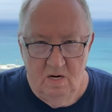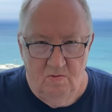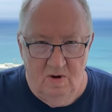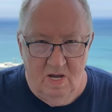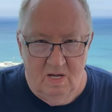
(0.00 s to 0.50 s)

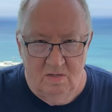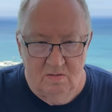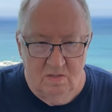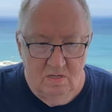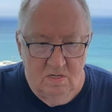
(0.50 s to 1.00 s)

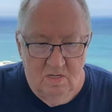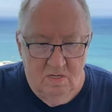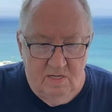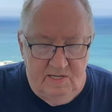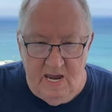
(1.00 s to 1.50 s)
around
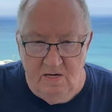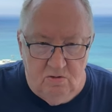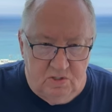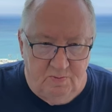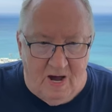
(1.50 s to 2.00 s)

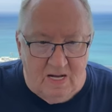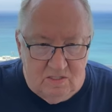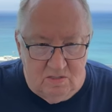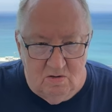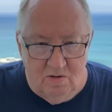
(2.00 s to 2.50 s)
dangerous
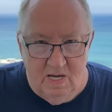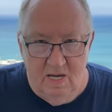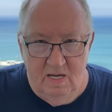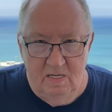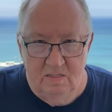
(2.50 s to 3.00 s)
spots,
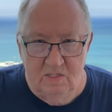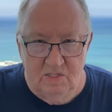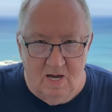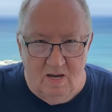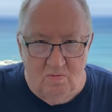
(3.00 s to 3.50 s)
okay, and
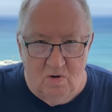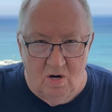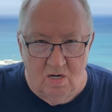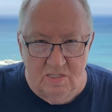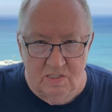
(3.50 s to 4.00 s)

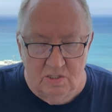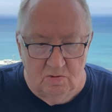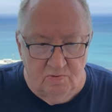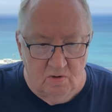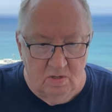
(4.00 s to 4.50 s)
sidewalks and
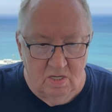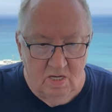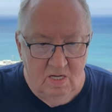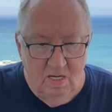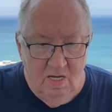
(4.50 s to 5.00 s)
so forth.
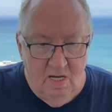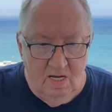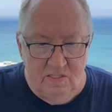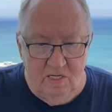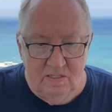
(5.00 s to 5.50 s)

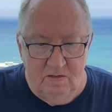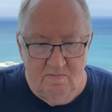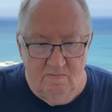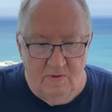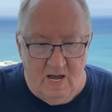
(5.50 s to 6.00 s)
It just,
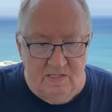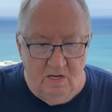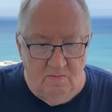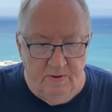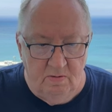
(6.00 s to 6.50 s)
I
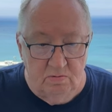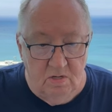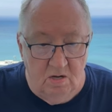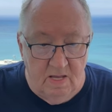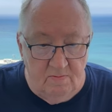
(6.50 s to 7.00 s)
tell people,
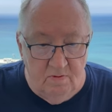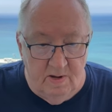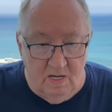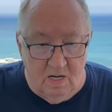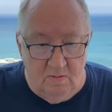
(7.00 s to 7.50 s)
no, that would
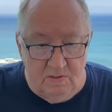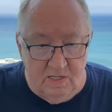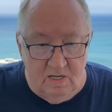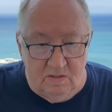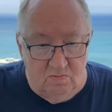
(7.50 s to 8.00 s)
make common
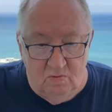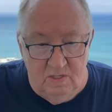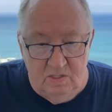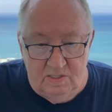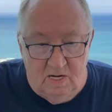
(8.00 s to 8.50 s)
sense, and
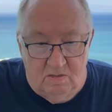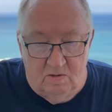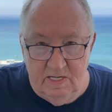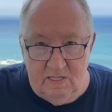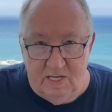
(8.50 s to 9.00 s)
we're just not
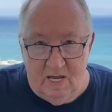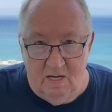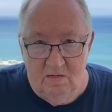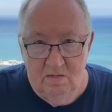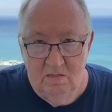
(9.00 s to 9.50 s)
to get
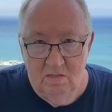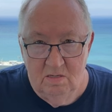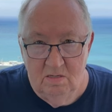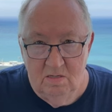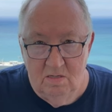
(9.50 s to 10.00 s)
that,
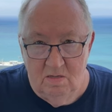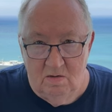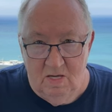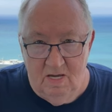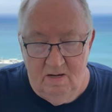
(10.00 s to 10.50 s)

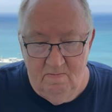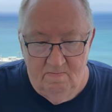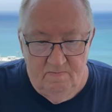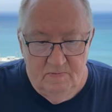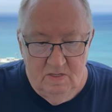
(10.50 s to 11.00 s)
okay.
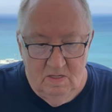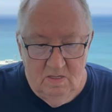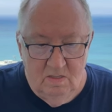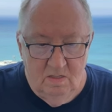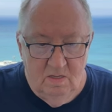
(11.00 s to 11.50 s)

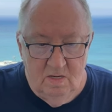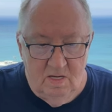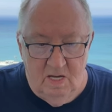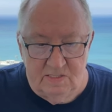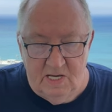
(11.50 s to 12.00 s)

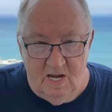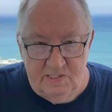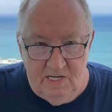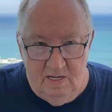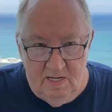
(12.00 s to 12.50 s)
As I
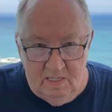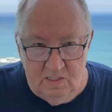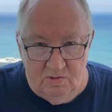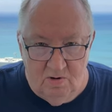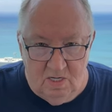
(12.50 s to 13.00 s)
see it in
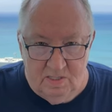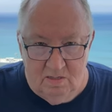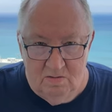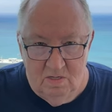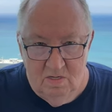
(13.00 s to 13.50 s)

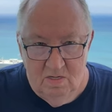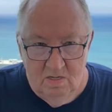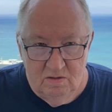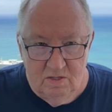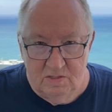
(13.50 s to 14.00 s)
construction.
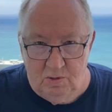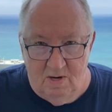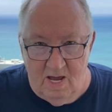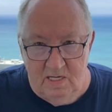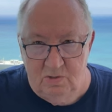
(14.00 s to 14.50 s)
The
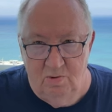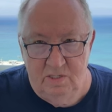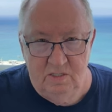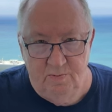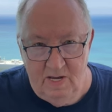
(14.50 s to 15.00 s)
light
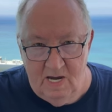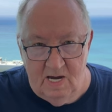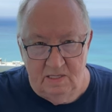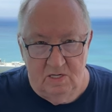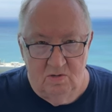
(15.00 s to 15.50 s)
switch is
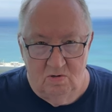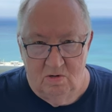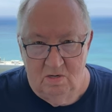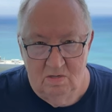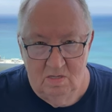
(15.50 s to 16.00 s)
behind the
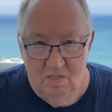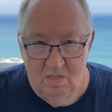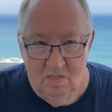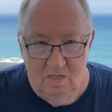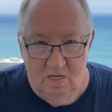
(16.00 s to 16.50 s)
door,
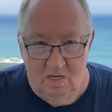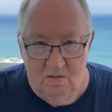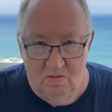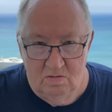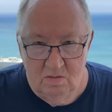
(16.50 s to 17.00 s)
you
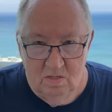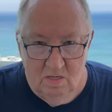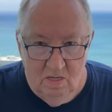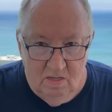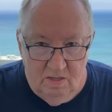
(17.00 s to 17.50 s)
know.
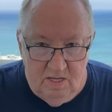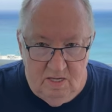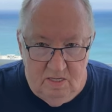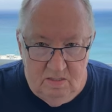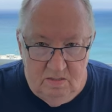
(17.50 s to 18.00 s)

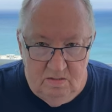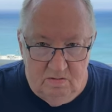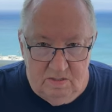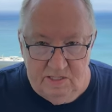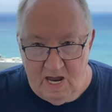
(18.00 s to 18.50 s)
The
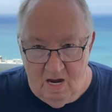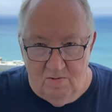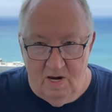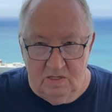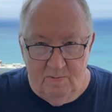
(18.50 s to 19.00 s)
towel
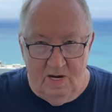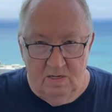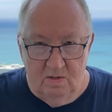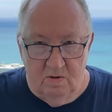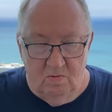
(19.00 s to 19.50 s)
racks
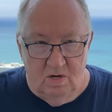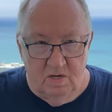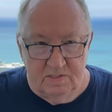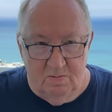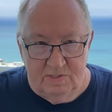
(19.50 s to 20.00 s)
mounted on the
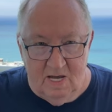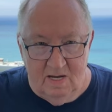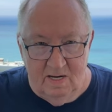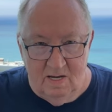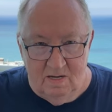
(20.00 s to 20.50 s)
walls,
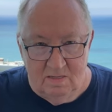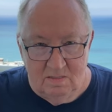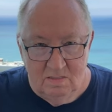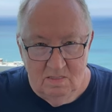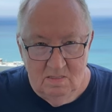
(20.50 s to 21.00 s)
upside down.
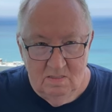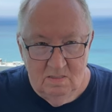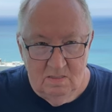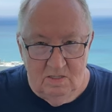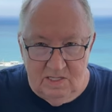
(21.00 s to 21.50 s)

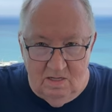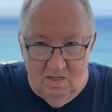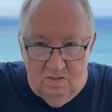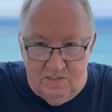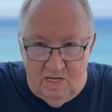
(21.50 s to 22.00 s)
You see the
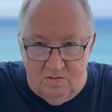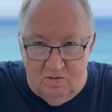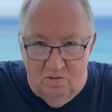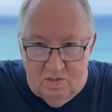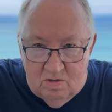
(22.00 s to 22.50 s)
little set
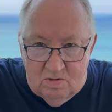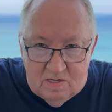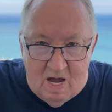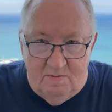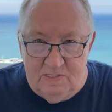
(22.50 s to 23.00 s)
screws, they're on
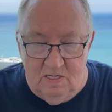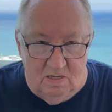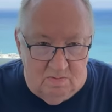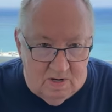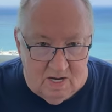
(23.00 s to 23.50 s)
top and set
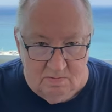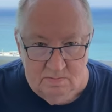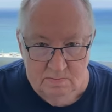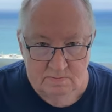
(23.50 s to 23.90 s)
on the bottom.